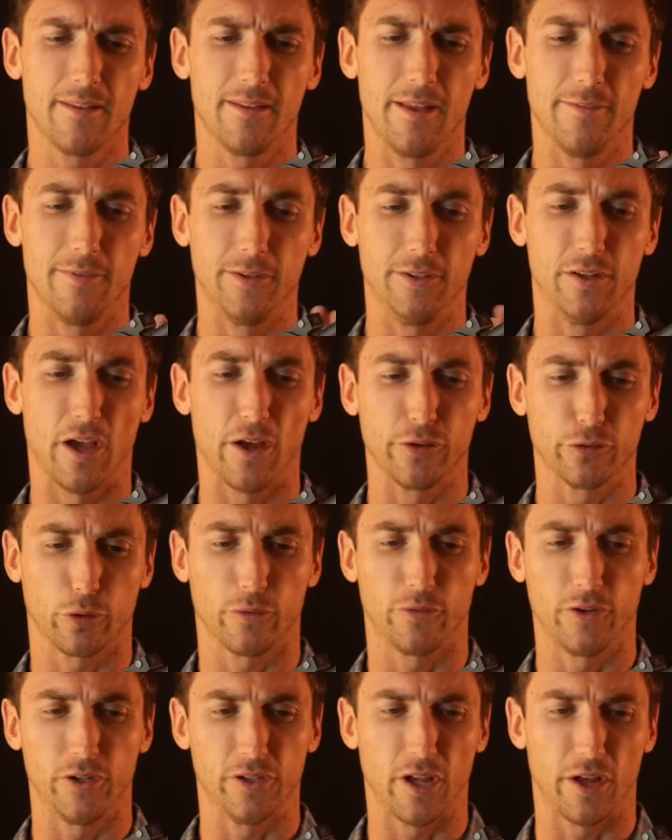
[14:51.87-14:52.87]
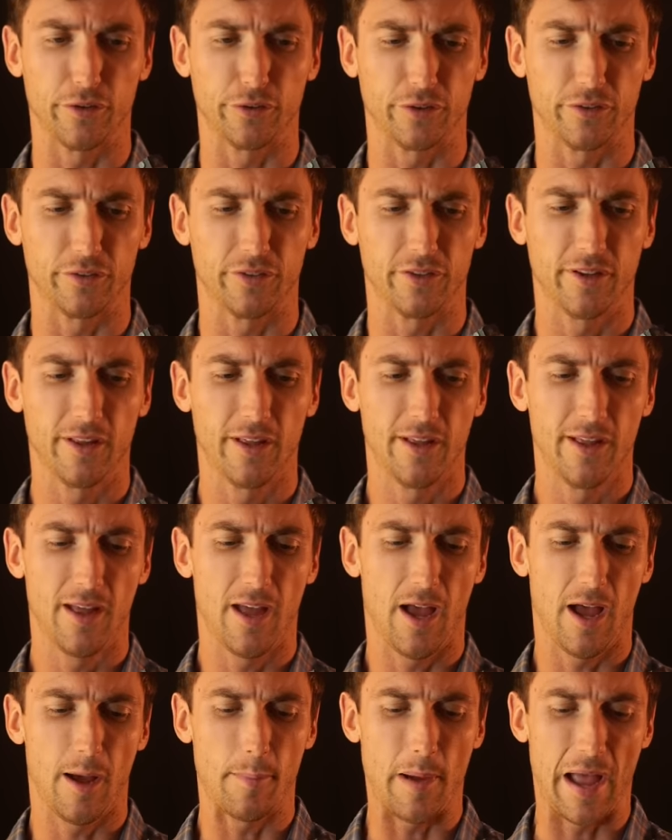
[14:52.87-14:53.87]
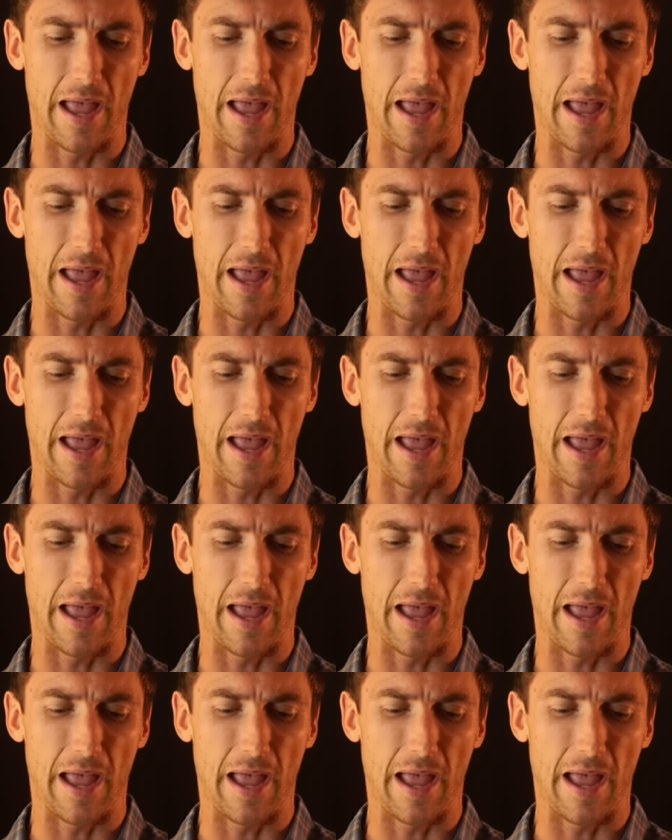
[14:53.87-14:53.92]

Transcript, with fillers: if it does or if it doesn't. Um,